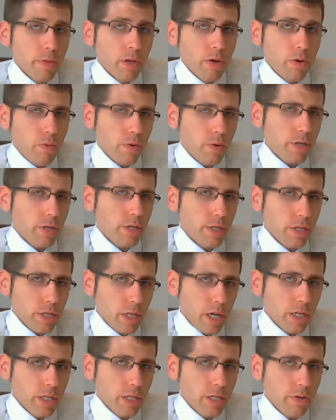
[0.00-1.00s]
We're going to
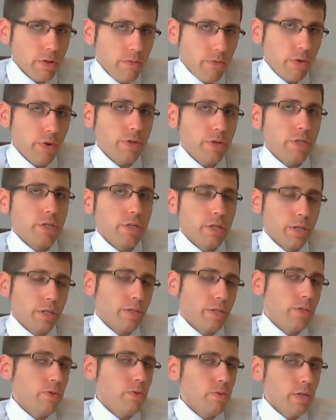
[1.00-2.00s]
discuss first the
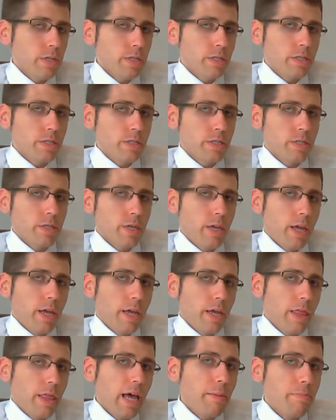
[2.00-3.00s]
two reasons
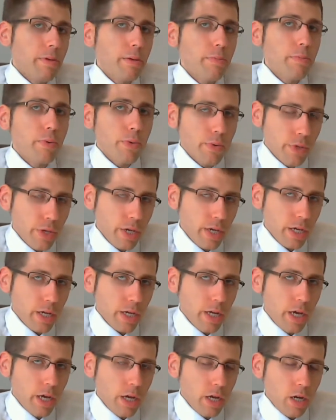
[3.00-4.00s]
that people
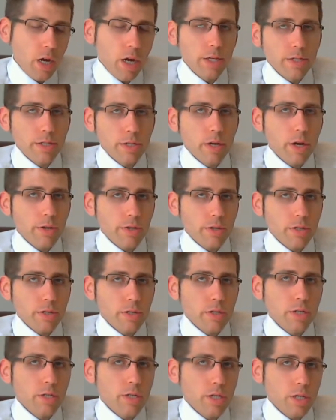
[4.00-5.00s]
think cause their health
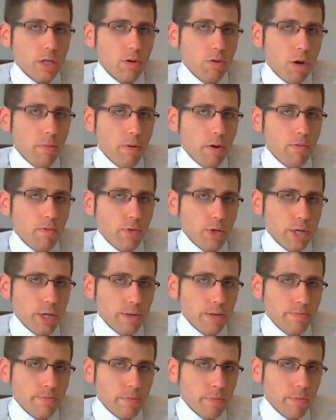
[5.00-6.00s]
insurance to go up every year.
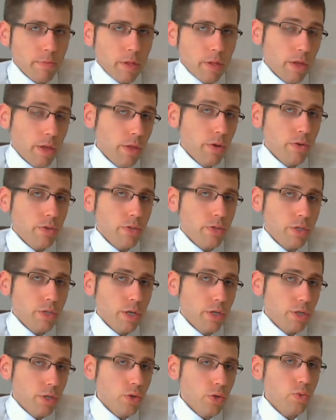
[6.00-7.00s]
Those
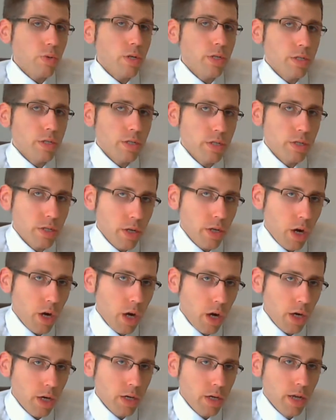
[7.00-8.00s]
two reasons
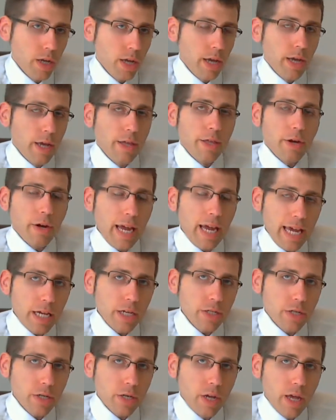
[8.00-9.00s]
are their
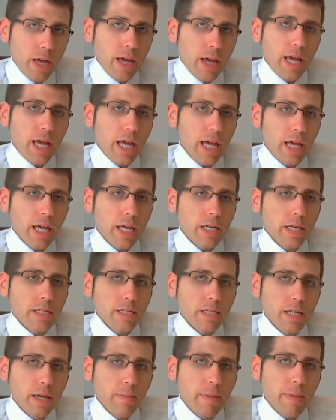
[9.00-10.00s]
age
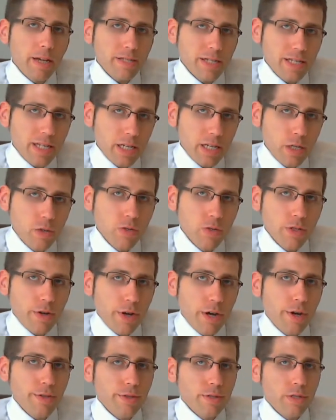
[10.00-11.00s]
and the amount that they use their
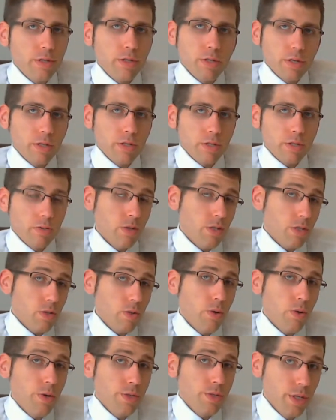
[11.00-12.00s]
health insurance throughout the
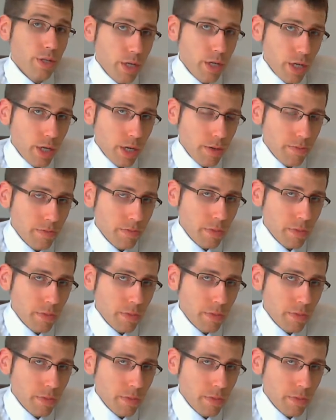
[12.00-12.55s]
course of the year.